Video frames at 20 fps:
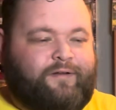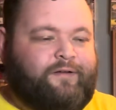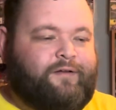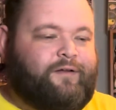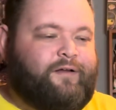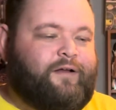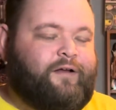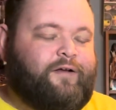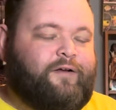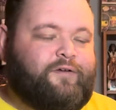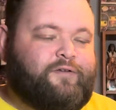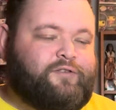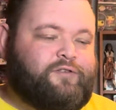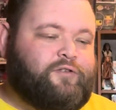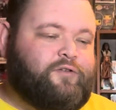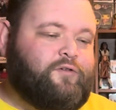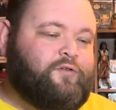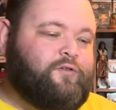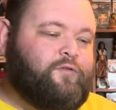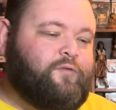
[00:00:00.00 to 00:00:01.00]
I
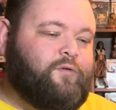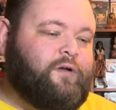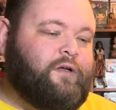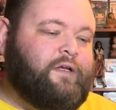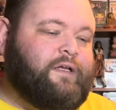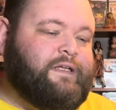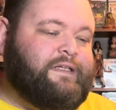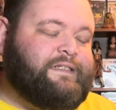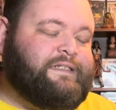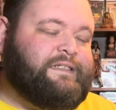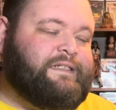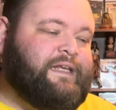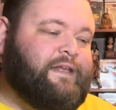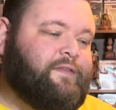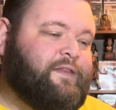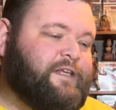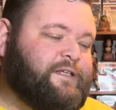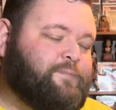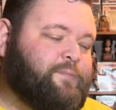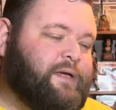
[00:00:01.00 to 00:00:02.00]
also sent
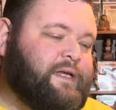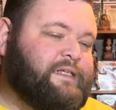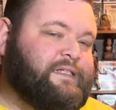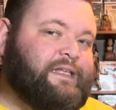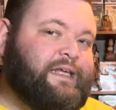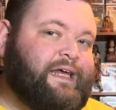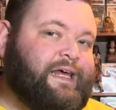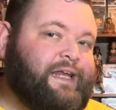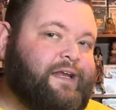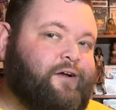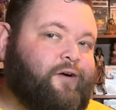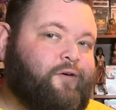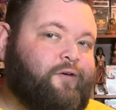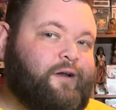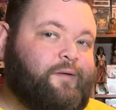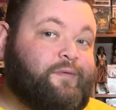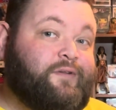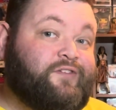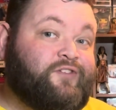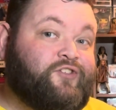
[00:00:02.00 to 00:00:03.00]
this piece that had
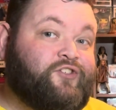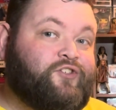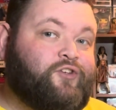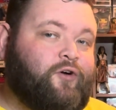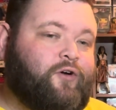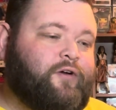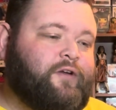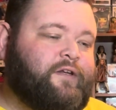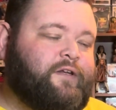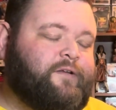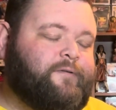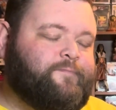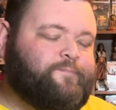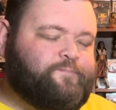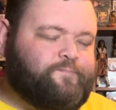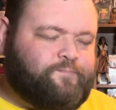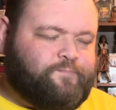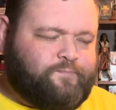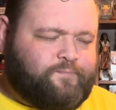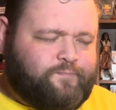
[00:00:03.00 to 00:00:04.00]
already been started.
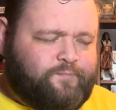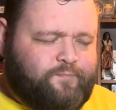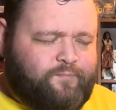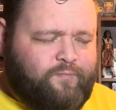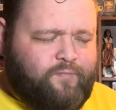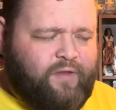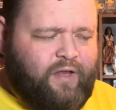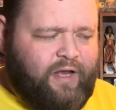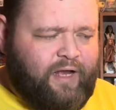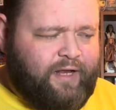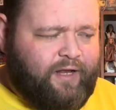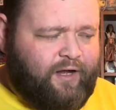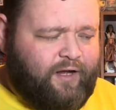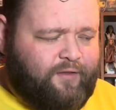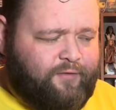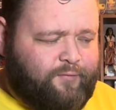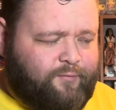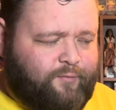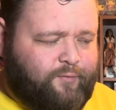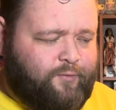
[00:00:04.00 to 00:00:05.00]
I got
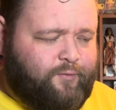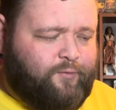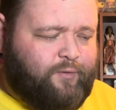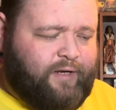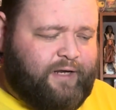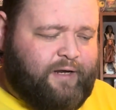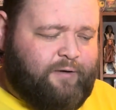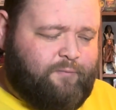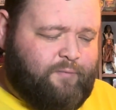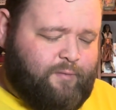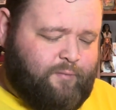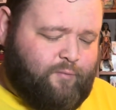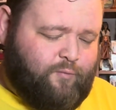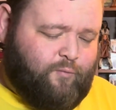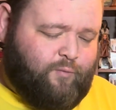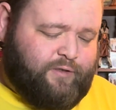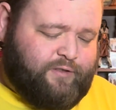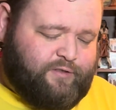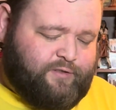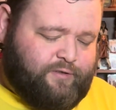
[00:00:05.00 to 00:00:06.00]
through, I can't remember
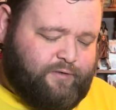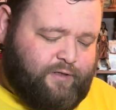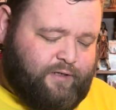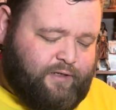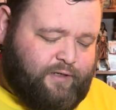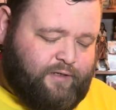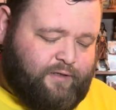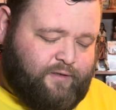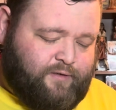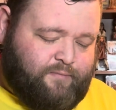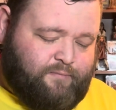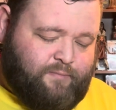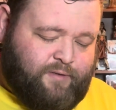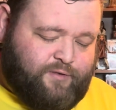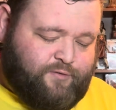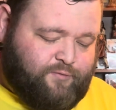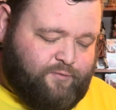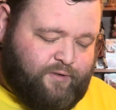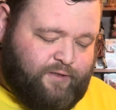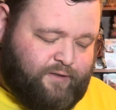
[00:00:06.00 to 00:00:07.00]
which
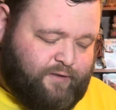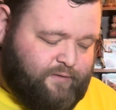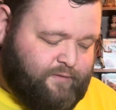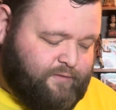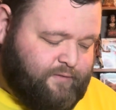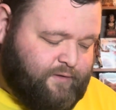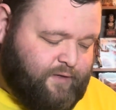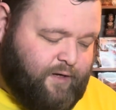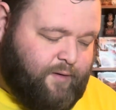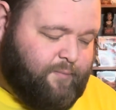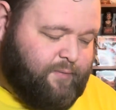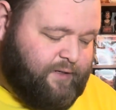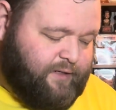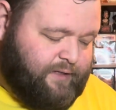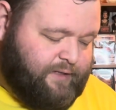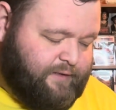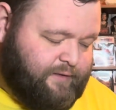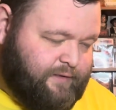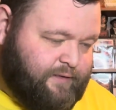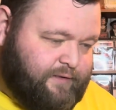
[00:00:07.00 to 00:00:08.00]
mystery company
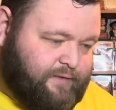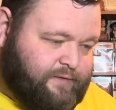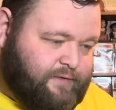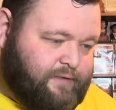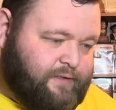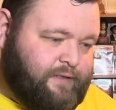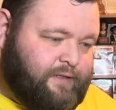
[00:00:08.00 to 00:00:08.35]
did this,